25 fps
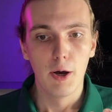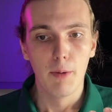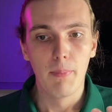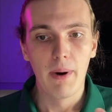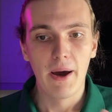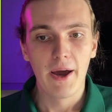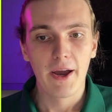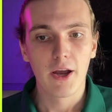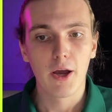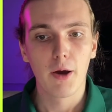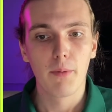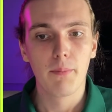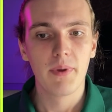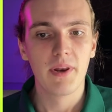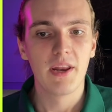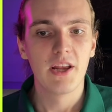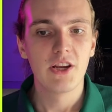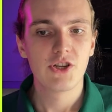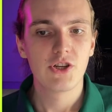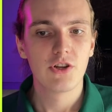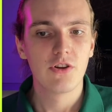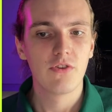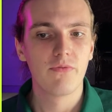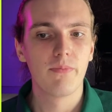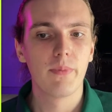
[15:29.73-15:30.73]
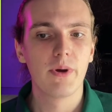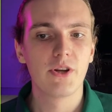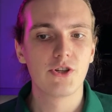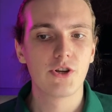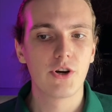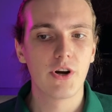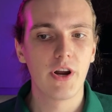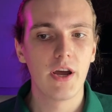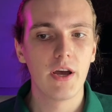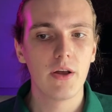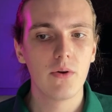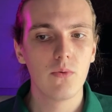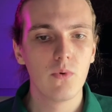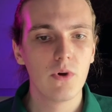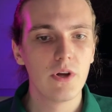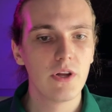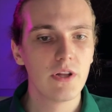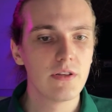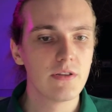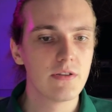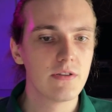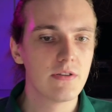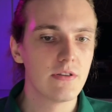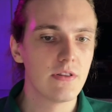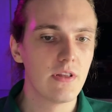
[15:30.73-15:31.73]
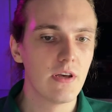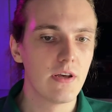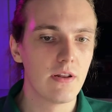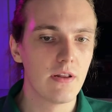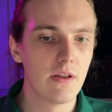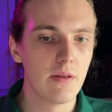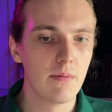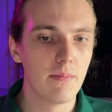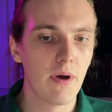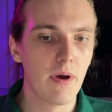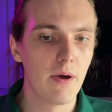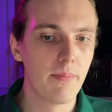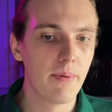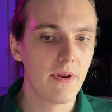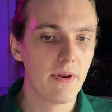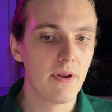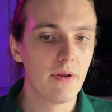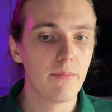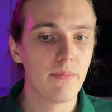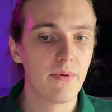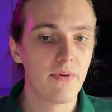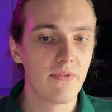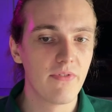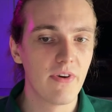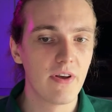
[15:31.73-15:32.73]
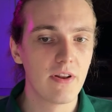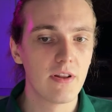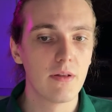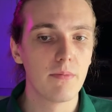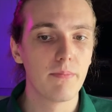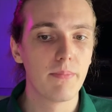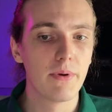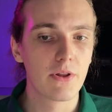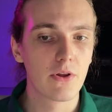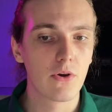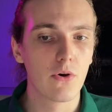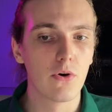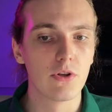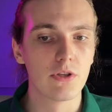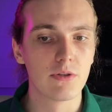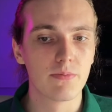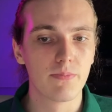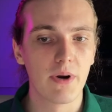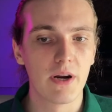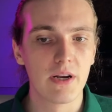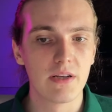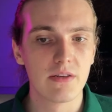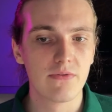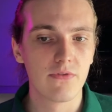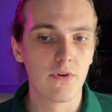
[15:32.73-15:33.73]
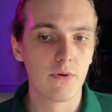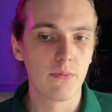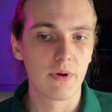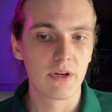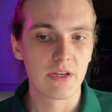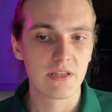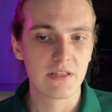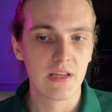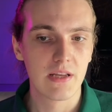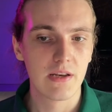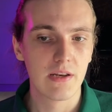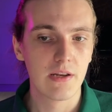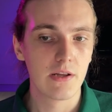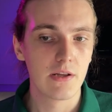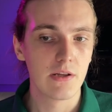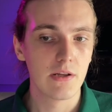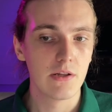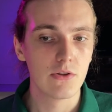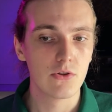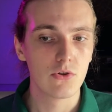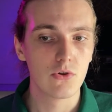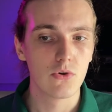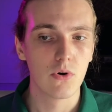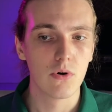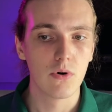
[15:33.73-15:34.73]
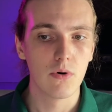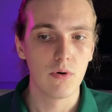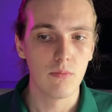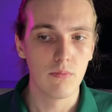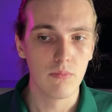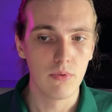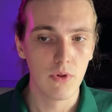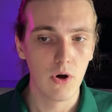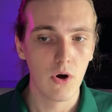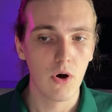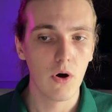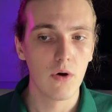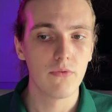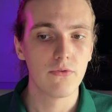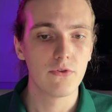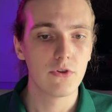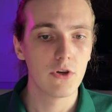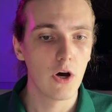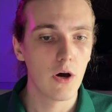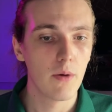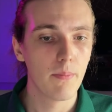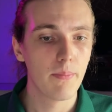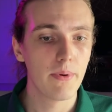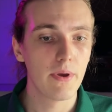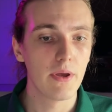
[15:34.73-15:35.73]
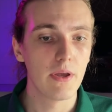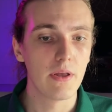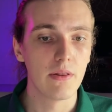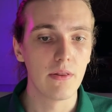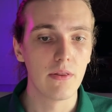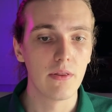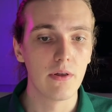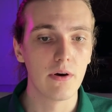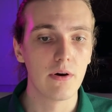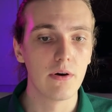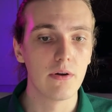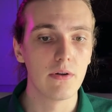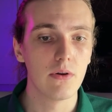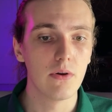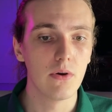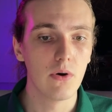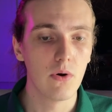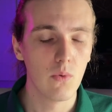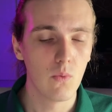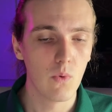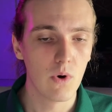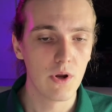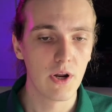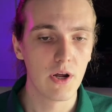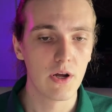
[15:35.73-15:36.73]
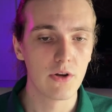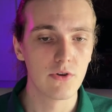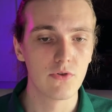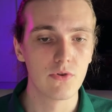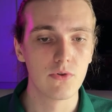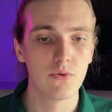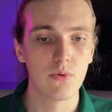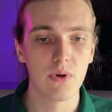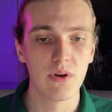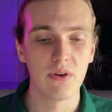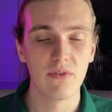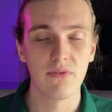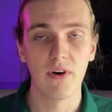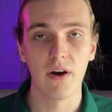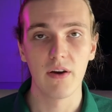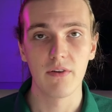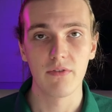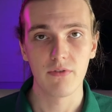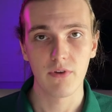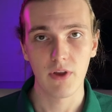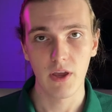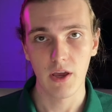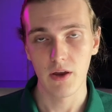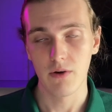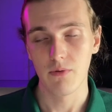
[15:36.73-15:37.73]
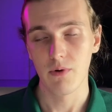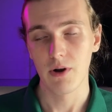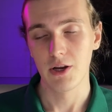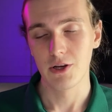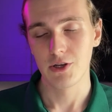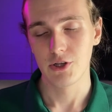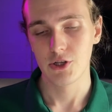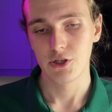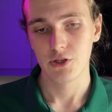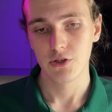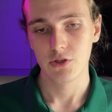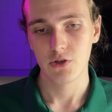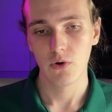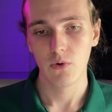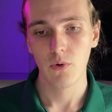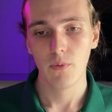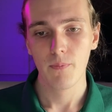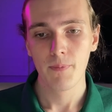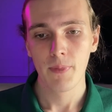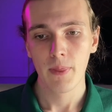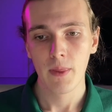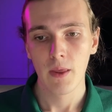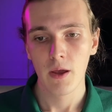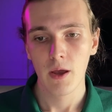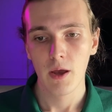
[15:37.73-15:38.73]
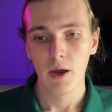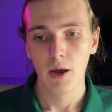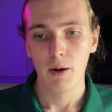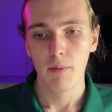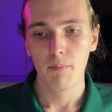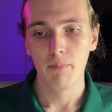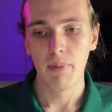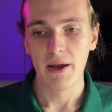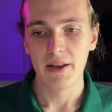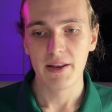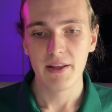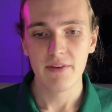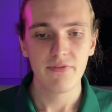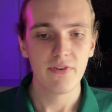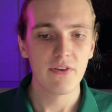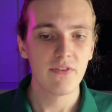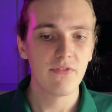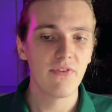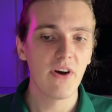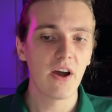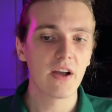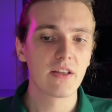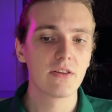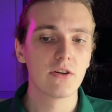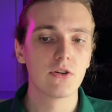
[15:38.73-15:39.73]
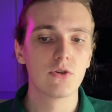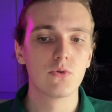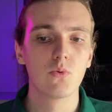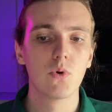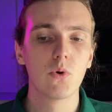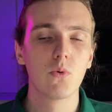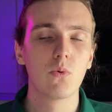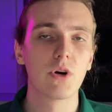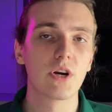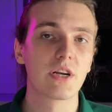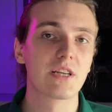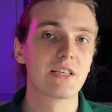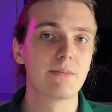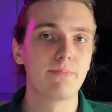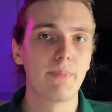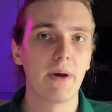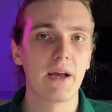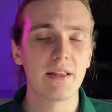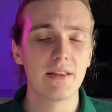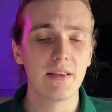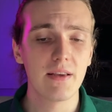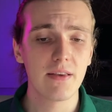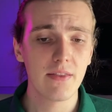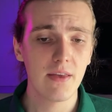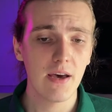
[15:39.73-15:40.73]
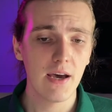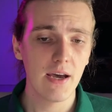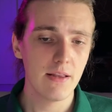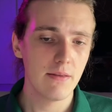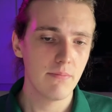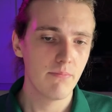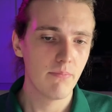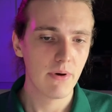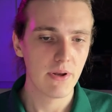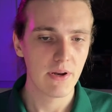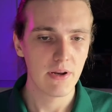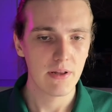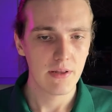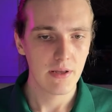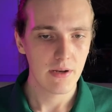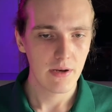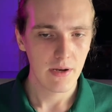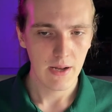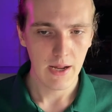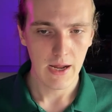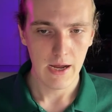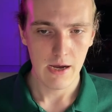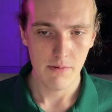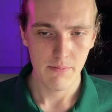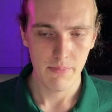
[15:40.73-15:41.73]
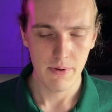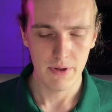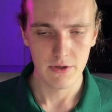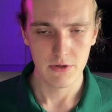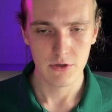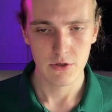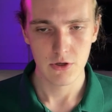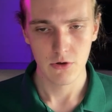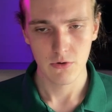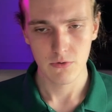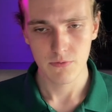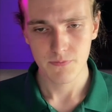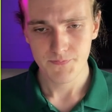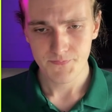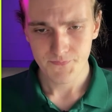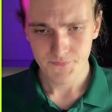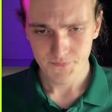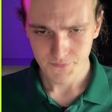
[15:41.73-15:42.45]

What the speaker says: by a combination of major headwinds that, in my opinion, prevented Bitcoin's price from extending into a blow-off top in the 125K range. So by different factors, we were expecting that, but it didn't happen. So